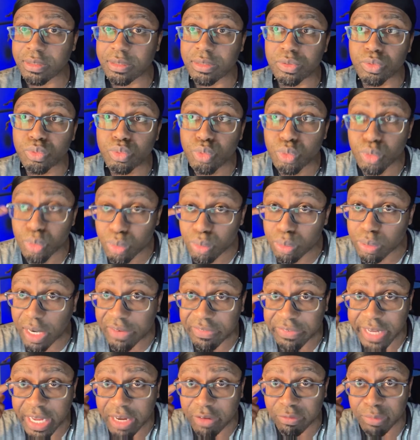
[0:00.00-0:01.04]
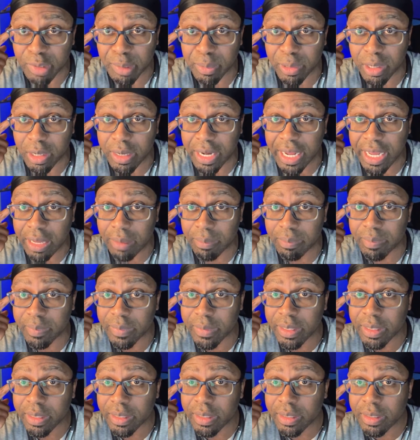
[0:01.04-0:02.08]
I can't remember her name.
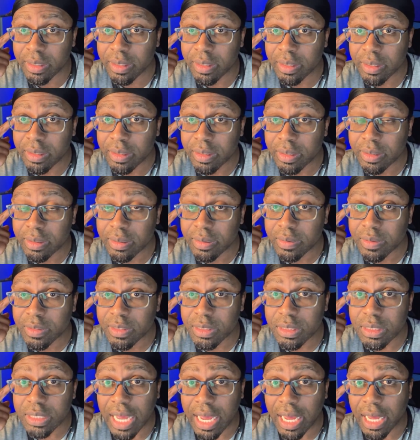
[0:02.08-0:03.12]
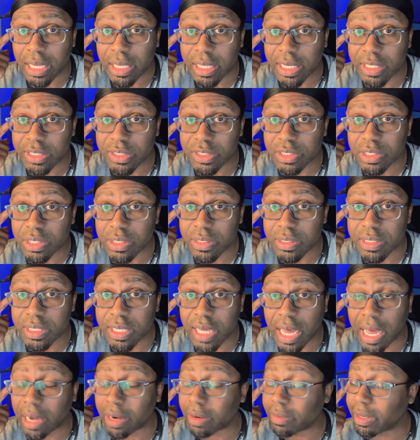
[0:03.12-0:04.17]
Sally,
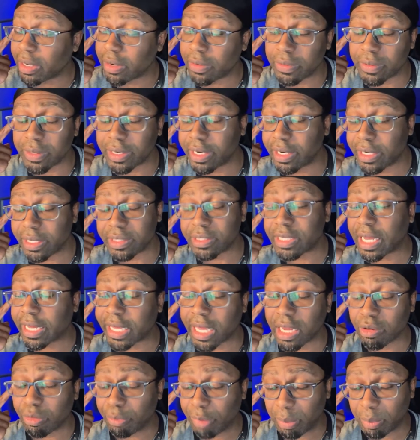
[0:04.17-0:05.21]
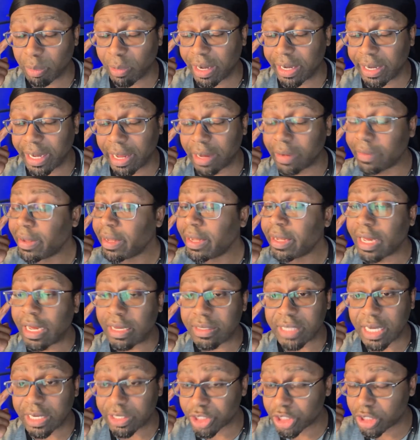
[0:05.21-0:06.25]
Susie, I don't know what it is. I can't remember right now. I
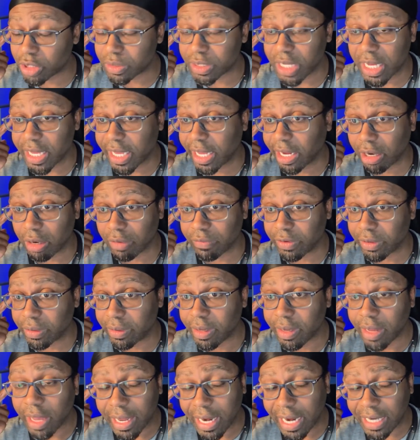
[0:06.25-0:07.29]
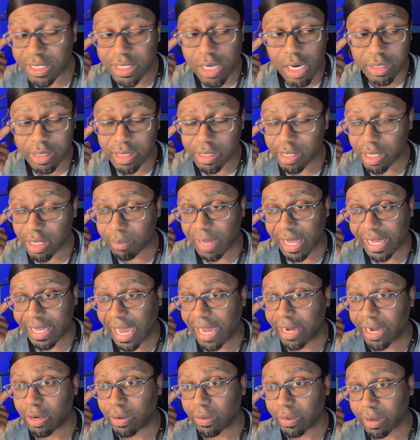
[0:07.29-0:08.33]
was like, she'll take care of you. And I talk to them like
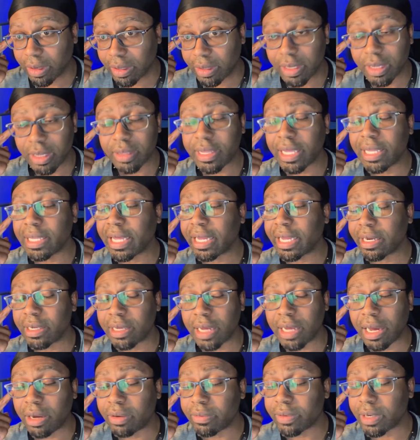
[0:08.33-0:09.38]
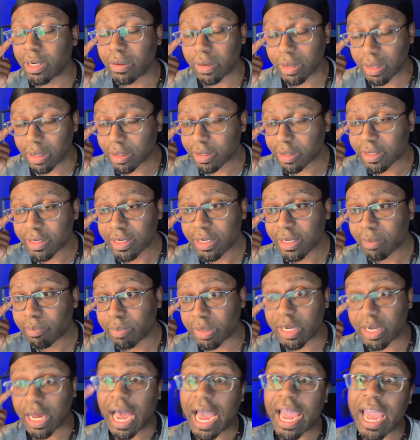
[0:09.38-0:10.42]
I know her. That lady, I don't know her.
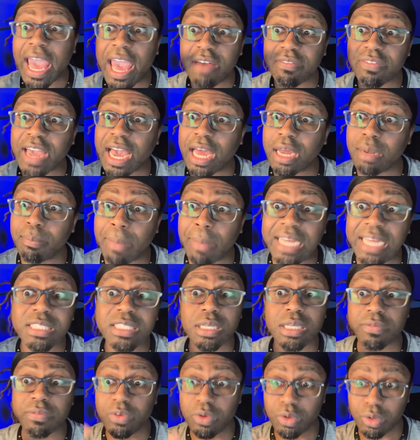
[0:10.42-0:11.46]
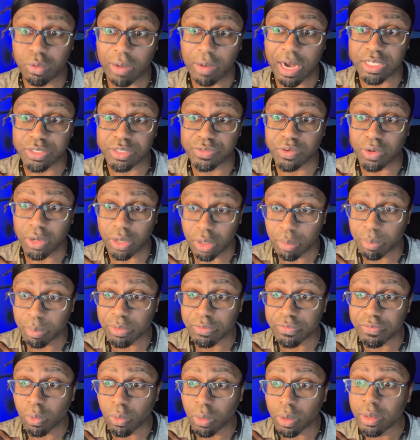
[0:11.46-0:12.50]
But I have gotten my stuff notarized for her
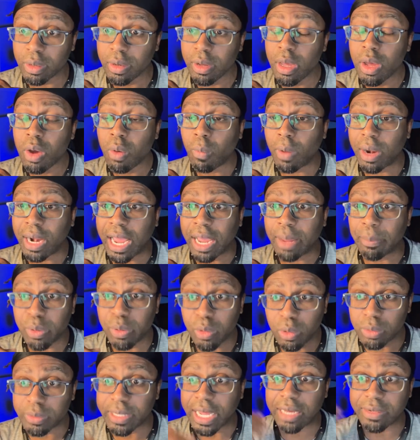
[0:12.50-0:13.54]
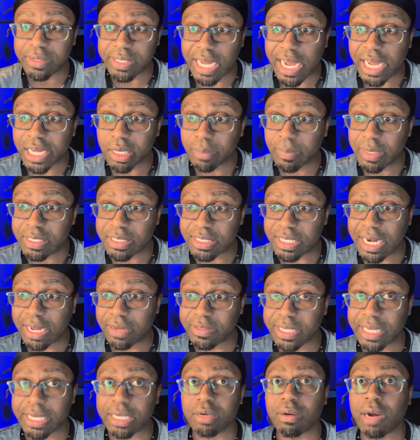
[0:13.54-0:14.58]
before when I pulled out documents and I
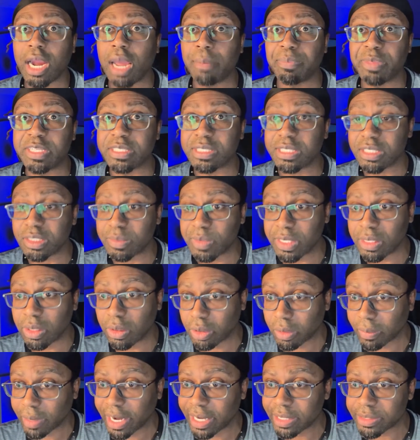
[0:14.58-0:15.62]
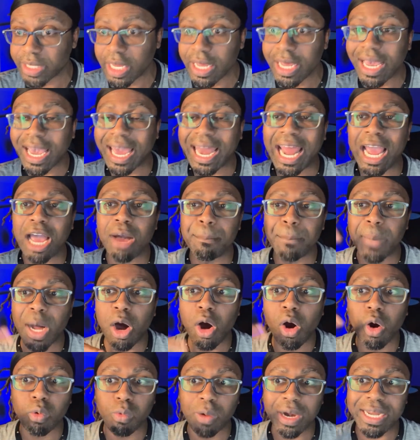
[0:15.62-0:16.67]
was like, crap, this needs to be notarized. And I'm
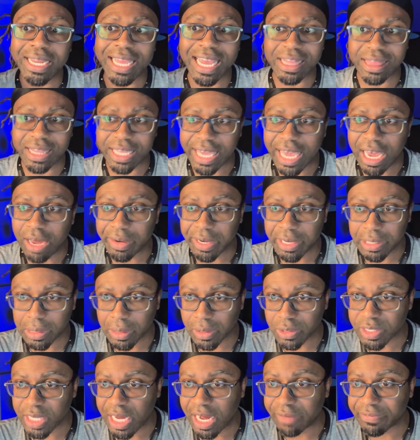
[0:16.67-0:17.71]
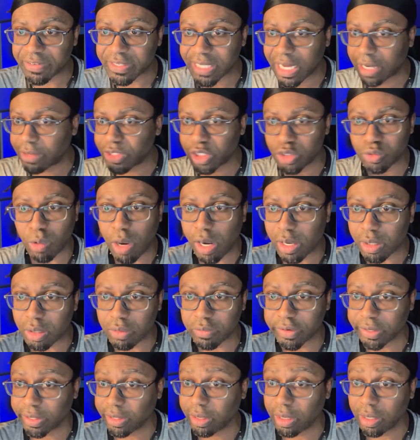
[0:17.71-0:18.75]
already at the county clerk's office. I'll just walk
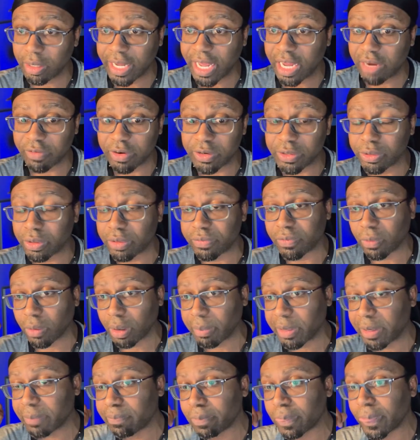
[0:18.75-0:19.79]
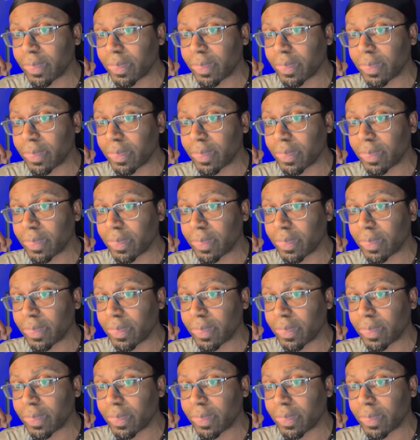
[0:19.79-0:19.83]
over to her and have her do it for me.